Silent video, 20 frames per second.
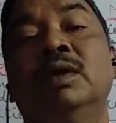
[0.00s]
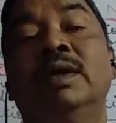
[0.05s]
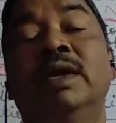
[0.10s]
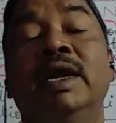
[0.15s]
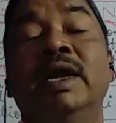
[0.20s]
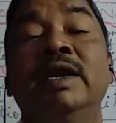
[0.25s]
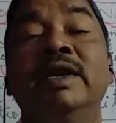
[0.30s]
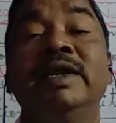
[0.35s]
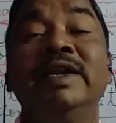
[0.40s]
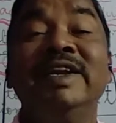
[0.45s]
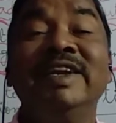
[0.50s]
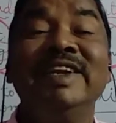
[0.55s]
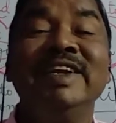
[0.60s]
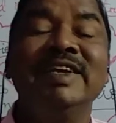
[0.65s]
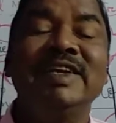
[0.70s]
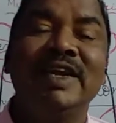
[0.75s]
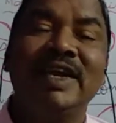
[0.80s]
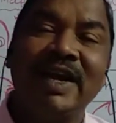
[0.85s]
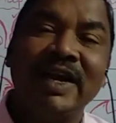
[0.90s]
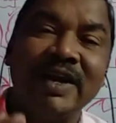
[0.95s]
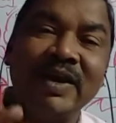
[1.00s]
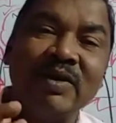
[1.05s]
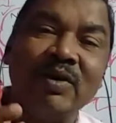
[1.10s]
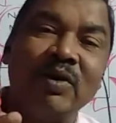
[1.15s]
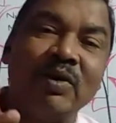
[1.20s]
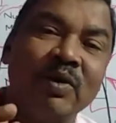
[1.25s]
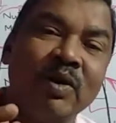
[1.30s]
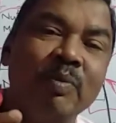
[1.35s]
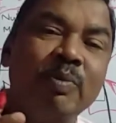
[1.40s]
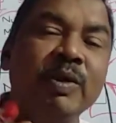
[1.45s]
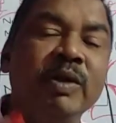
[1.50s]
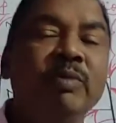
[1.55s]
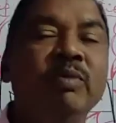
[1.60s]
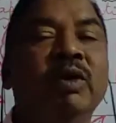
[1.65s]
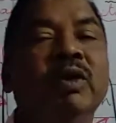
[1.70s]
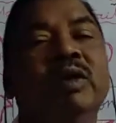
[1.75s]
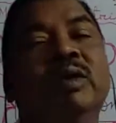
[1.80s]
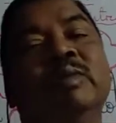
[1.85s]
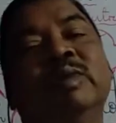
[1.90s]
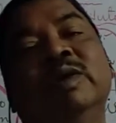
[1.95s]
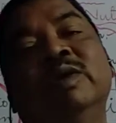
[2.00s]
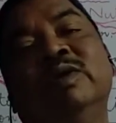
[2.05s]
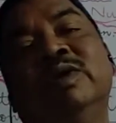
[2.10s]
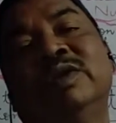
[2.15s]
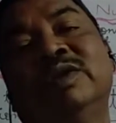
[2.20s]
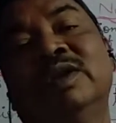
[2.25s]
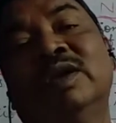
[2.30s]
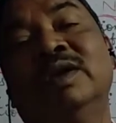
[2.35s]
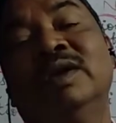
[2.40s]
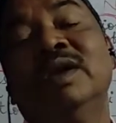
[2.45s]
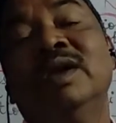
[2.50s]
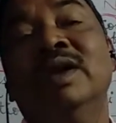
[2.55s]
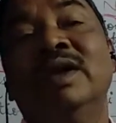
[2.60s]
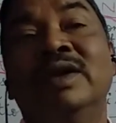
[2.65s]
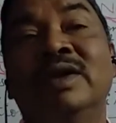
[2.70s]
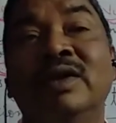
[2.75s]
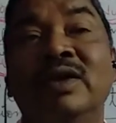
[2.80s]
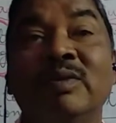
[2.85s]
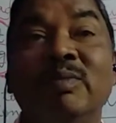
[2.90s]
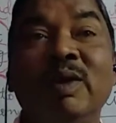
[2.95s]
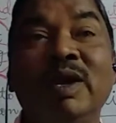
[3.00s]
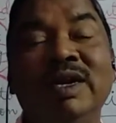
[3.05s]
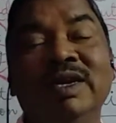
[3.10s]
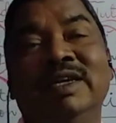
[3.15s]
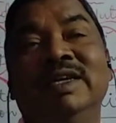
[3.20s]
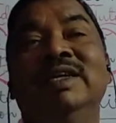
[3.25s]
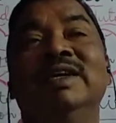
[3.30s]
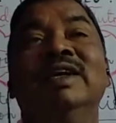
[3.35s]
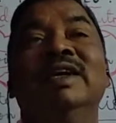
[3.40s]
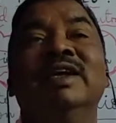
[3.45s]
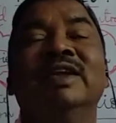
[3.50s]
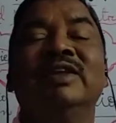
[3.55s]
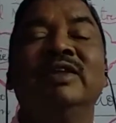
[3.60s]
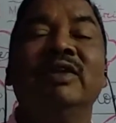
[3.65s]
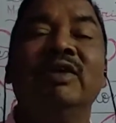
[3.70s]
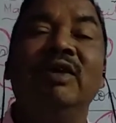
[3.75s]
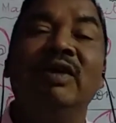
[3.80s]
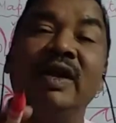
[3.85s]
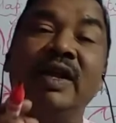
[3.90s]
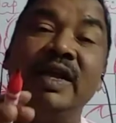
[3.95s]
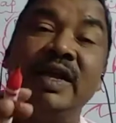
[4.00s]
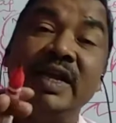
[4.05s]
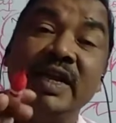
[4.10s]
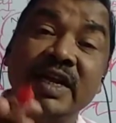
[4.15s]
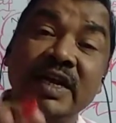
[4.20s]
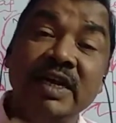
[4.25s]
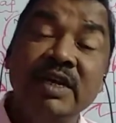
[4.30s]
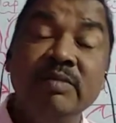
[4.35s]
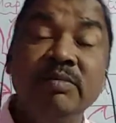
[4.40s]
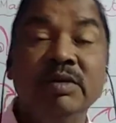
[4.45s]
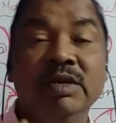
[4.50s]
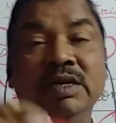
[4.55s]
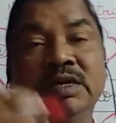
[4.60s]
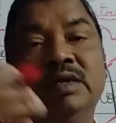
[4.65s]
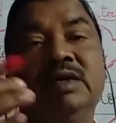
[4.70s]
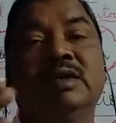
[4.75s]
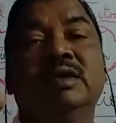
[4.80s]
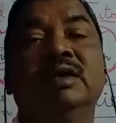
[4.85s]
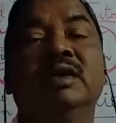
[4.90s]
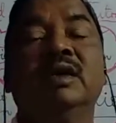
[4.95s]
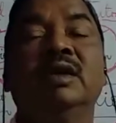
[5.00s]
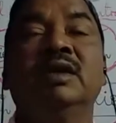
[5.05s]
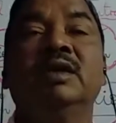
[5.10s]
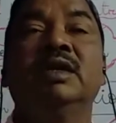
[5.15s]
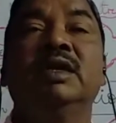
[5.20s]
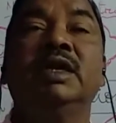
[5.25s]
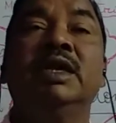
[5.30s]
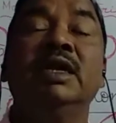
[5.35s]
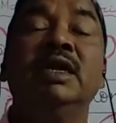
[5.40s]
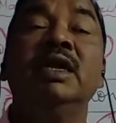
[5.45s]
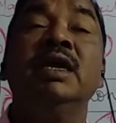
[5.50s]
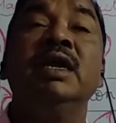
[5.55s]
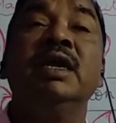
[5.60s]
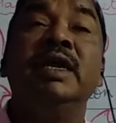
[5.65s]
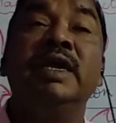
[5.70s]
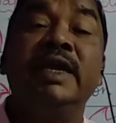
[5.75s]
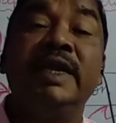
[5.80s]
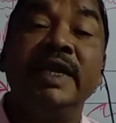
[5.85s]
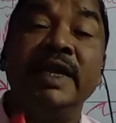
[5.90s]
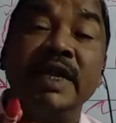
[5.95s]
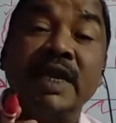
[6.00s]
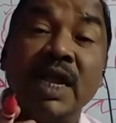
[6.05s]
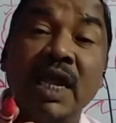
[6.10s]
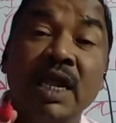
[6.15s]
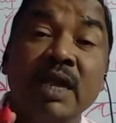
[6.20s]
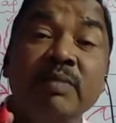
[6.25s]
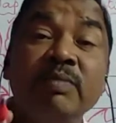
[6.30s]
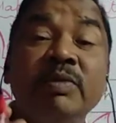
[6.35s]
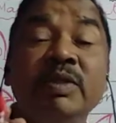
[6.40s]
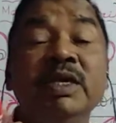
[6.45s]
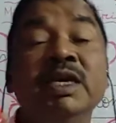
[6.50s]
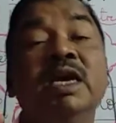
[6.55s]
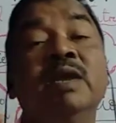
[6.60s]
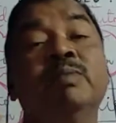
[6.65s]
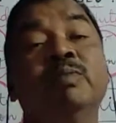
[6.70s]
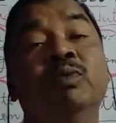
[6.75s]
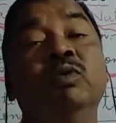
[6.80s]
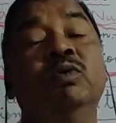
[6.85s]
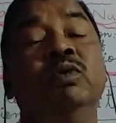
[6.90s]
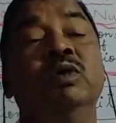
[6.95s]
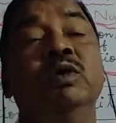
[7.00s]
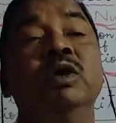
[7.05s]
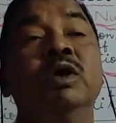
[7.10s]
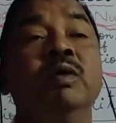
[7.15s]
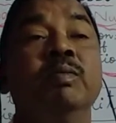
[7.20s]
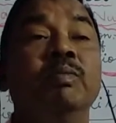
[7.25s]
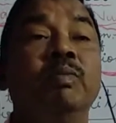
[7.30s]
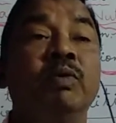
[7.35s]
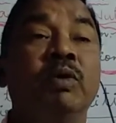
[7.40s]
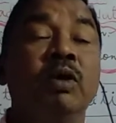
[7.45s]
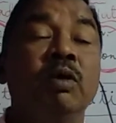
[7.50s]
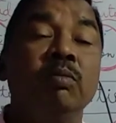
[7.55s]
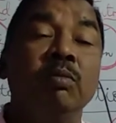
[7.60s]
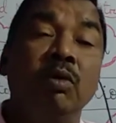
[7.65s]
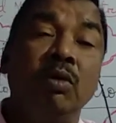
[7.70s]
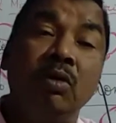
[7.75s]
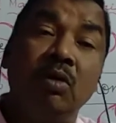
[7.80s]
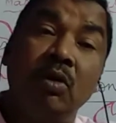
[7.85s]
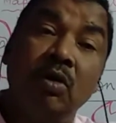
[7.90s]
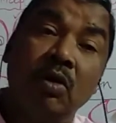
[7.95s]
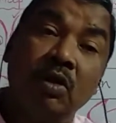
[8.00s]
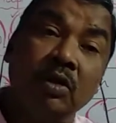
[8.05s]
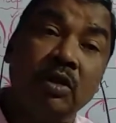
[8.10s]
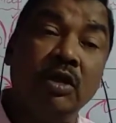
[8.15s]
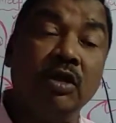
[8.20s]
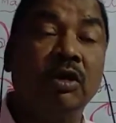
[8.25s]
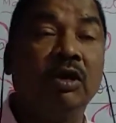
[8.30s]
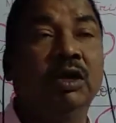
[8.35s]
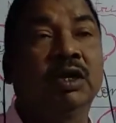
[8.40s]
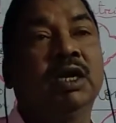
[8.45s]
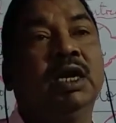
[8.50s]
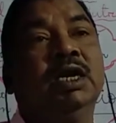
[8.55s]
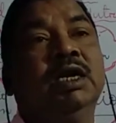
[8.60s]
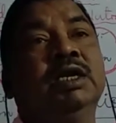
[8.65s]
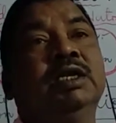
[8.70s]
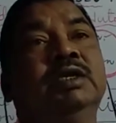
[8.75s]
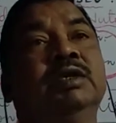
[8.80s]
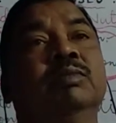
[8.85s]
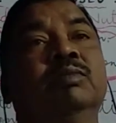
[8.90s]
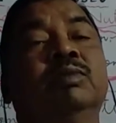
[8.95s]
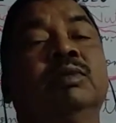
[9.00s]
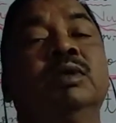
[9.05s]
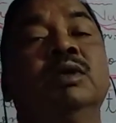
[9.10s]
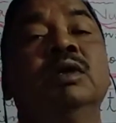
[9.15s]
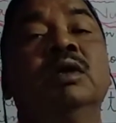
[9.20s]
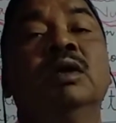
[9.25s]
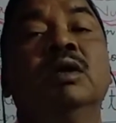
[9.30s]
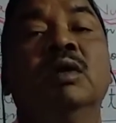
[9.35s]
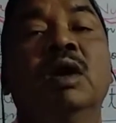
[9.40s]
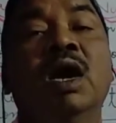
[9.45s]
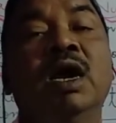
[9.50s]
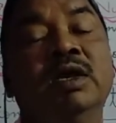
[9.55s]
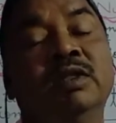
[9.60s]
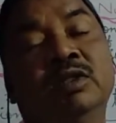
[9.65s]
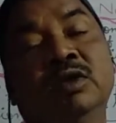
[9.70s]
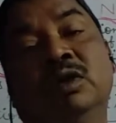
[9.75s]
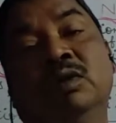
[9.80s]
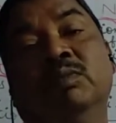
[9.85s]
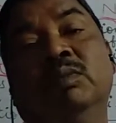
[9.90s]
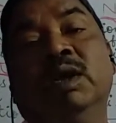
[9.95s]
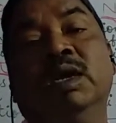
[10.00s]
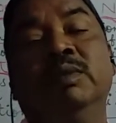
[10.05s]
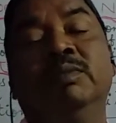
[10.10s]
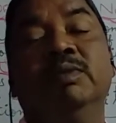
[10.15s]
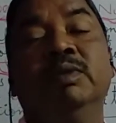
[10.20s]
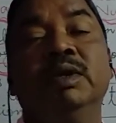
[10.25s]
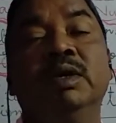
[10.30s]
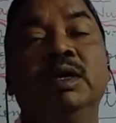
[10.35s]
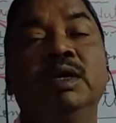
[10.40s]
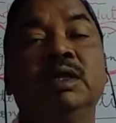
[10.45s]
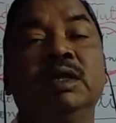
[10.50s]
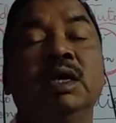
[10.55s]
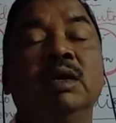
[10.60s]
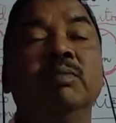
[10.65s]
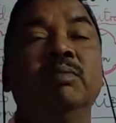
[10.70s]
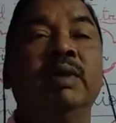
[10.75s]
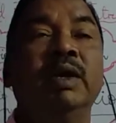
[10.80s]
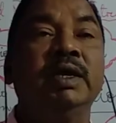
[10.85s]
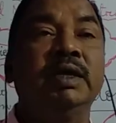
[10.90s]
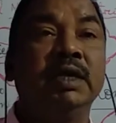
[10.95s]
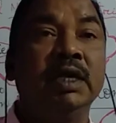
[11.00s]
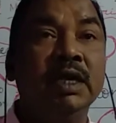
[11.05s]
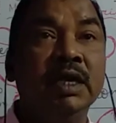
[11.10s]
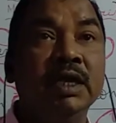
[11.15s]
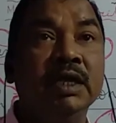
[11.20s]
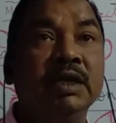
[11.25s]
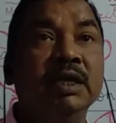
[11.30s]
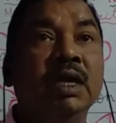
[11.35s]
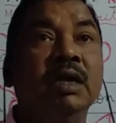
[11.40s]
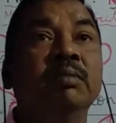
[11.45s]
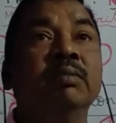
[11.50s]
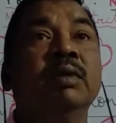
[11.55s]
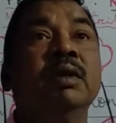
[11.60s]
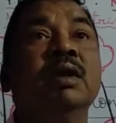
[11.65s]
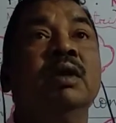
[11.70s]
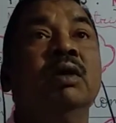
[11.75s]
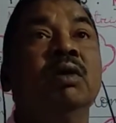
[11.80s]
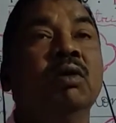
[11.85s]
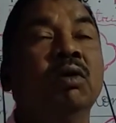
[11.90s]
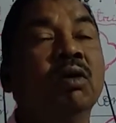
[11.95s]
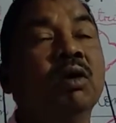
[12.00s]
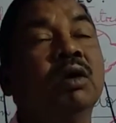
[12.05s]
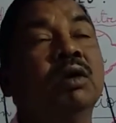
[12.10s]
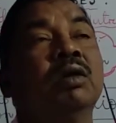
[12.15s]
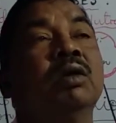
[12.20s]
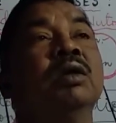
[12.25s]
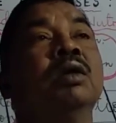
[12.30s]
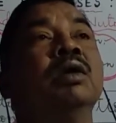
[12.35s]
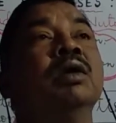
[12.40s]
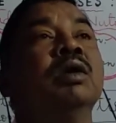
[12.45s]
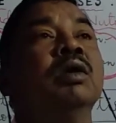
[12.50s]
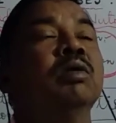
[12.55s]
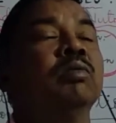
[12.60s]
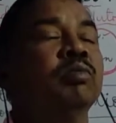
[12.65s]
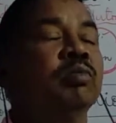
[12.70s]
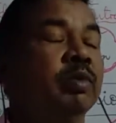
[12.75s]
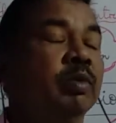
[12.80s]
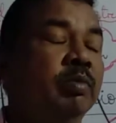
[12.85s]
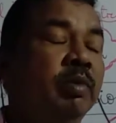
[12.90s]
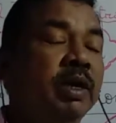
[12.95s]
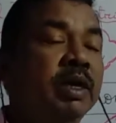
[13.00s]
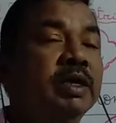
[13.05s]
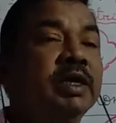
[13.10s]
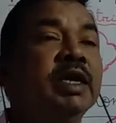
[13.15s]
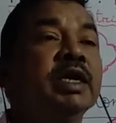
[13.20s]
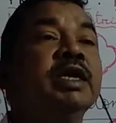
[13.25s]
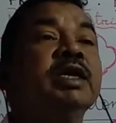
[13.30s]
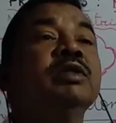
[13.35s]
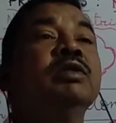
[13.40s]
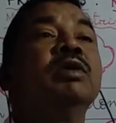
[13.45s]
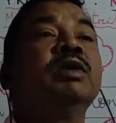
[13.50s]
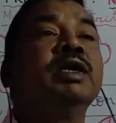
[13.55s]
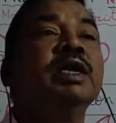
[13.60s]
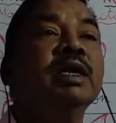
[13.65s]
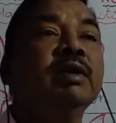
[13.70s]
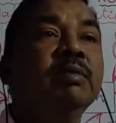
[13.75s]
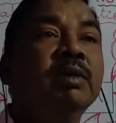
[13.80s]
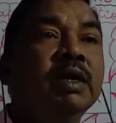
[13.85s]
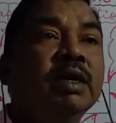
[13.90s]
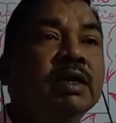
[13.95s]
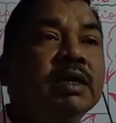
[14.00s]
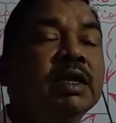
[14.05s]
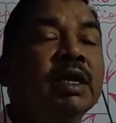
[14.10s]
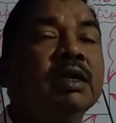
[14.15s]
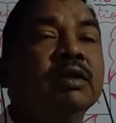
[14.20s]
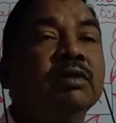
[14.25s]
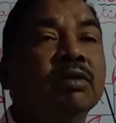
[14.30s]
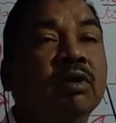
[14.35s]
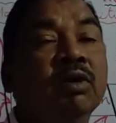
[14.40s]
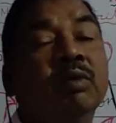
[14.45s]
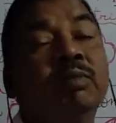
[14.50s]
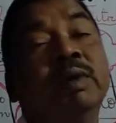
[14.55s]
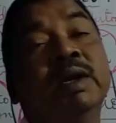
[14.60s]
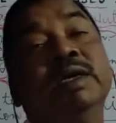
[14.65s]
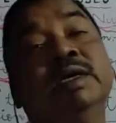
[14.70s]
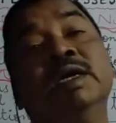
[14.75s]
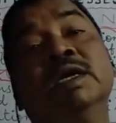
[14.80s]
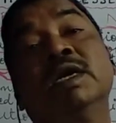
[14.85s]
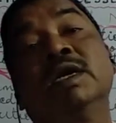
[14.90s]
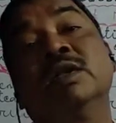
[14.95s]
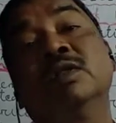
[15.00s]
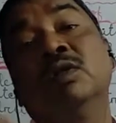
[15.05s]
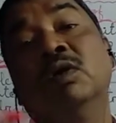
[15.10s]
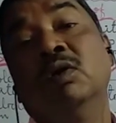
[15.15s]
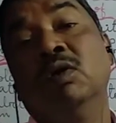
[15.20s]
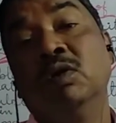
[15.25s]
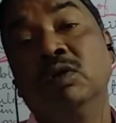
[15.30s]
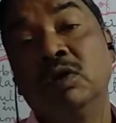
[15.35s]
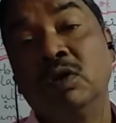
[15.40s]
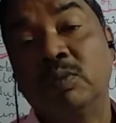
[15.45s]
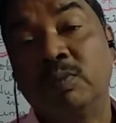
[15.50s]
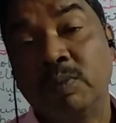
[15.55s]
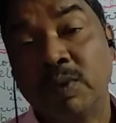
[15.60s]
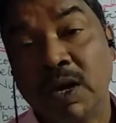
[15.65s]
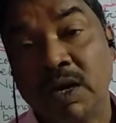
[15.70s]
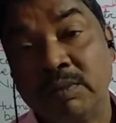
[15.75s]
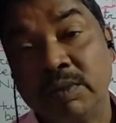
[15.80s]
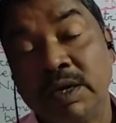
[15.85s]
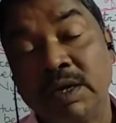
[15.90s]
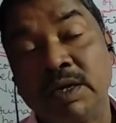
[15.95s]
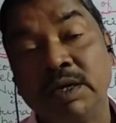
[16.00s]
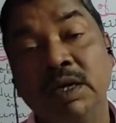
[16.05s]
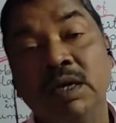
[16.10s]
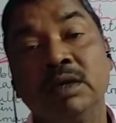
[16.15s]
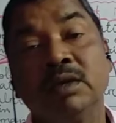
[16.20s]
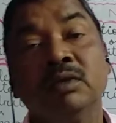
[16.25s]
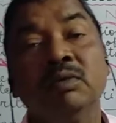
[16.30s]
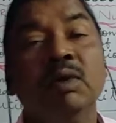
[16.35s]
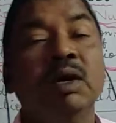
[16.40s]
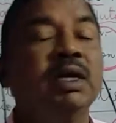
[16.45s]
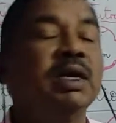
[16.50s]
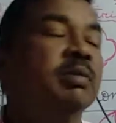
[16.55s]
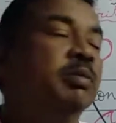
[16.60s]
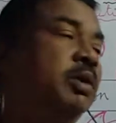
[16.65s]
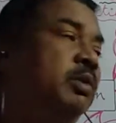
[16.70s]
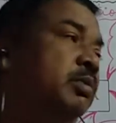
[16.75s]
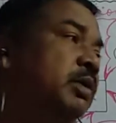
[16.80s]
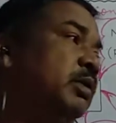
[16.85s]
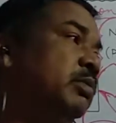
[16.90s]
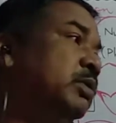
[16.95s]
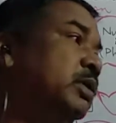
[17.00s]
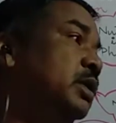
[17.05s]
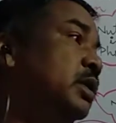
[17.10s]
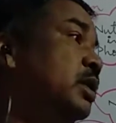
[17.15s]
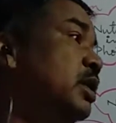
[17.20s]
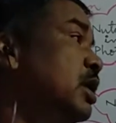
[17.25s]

And in this heterotrophic mode of nutrition, normally the animals, they derive their food from other organisms, either by feeding them, by killing them, or by taking the dead materials, or by taking the other plant materials, whatever may be.